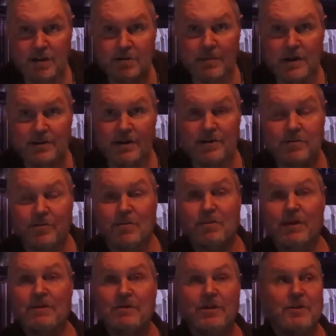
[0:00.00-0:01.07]
I told him, I
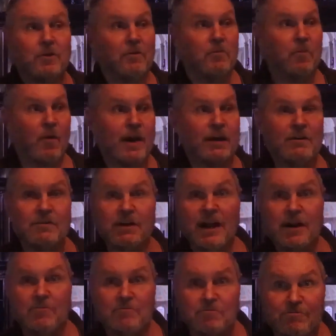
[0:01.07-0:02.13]
said, well, why
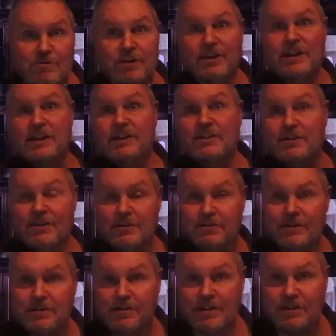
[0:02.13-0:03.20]
don't I run
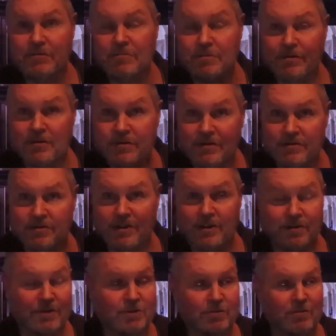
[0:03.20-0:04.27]
into the temple
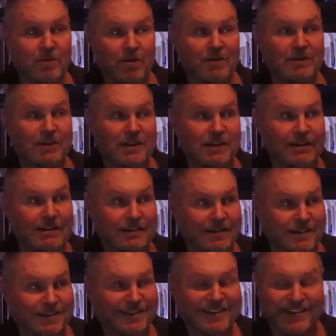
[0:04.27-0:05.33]
instead of just walking
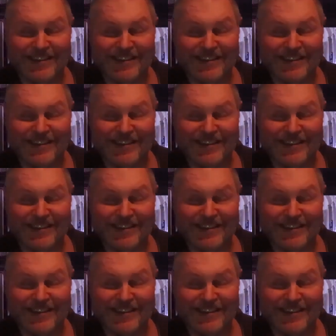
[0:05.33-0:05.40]
in?